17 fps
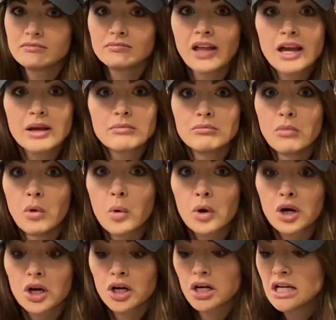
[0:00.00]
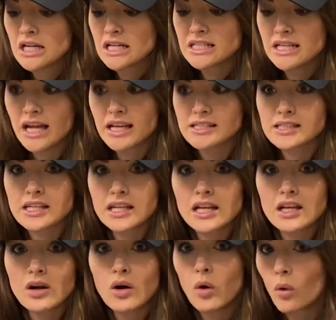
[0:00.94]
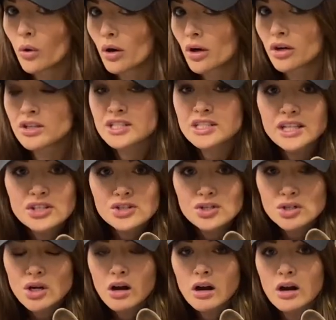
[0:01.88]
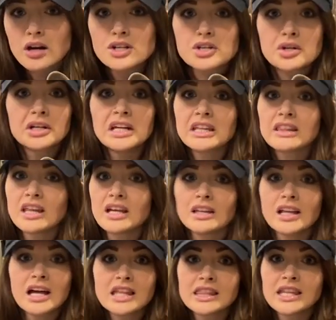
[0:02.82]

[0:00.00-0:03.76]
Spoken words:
like more nesting or discharge or anything like